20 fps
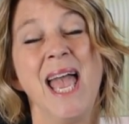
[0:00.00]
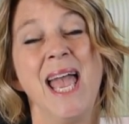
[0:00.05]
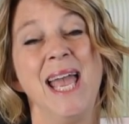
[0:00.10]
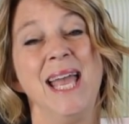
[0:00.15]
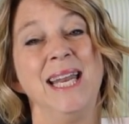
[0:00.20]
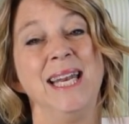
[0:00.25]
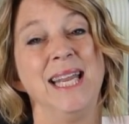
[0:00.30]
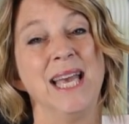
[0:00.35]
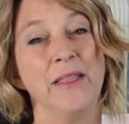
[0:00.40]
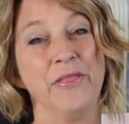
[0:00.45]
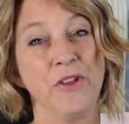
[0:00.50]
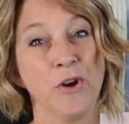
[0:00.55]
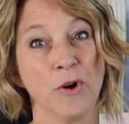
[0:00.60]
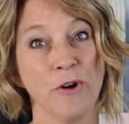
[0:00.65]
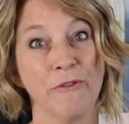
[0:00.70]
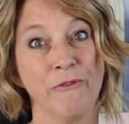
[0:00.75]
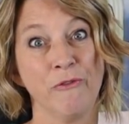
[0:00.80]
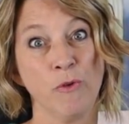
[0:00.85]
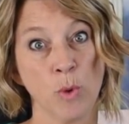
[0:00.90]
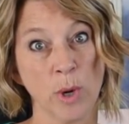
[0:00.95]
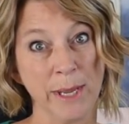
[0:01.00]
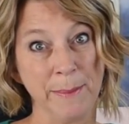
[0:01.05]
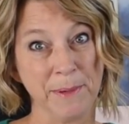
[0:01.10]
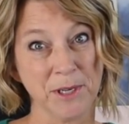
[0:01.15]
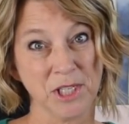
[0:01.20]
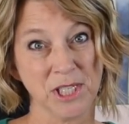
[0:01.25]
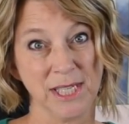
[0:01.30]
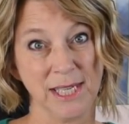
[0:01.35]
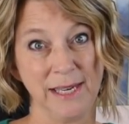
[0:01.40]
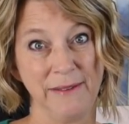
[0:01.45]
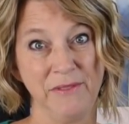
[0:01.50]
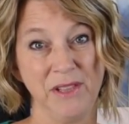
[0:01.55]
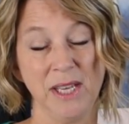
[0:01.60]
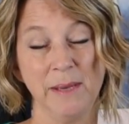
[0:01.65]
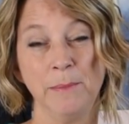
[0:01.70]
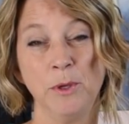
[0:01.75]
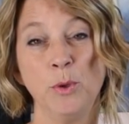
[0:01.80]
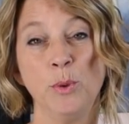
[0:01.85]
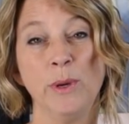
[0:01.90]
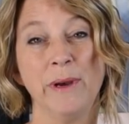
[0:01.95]
and that there are 40% of
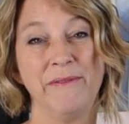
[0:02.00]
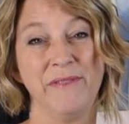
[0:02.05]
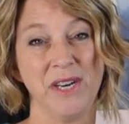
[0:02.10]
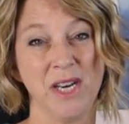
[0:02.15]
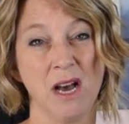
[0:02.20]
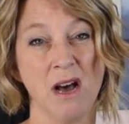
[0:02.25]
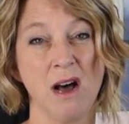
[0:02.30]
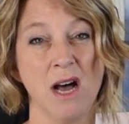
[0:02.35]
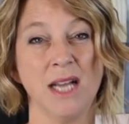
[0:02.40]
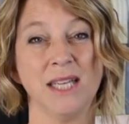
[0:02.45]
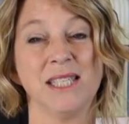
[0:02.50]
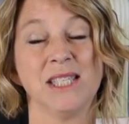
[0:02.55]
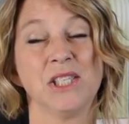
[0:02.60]
them who have not.